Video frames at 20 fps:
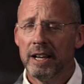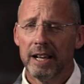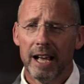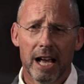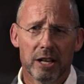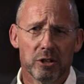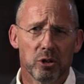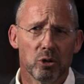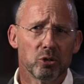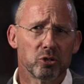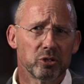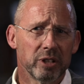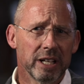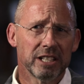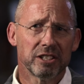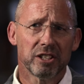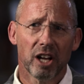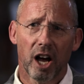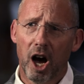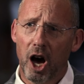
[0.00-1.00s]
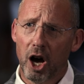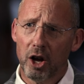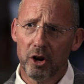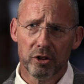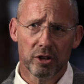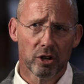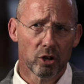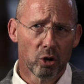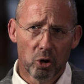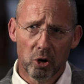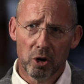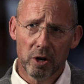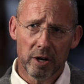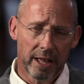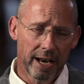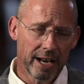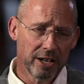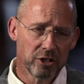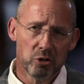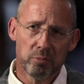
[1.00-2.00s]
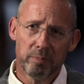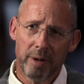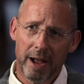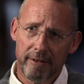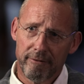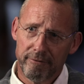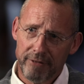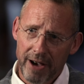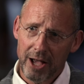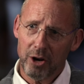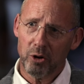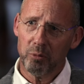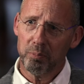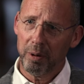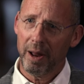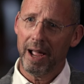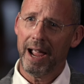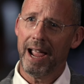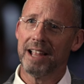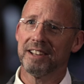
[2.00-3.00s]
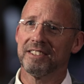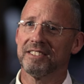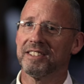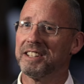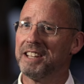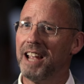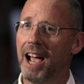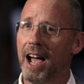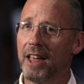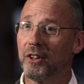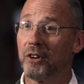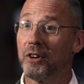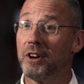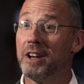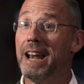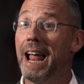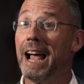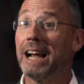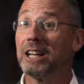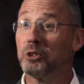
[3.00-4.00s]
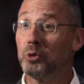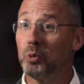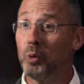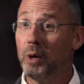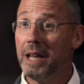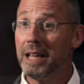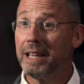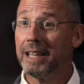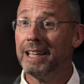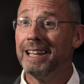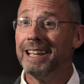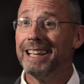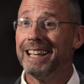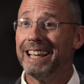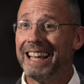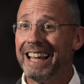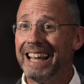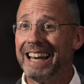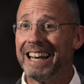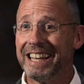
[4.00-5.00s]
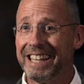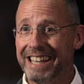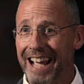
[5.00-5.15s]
as you seek to honor the Lord, and as you make final plans to gather next week in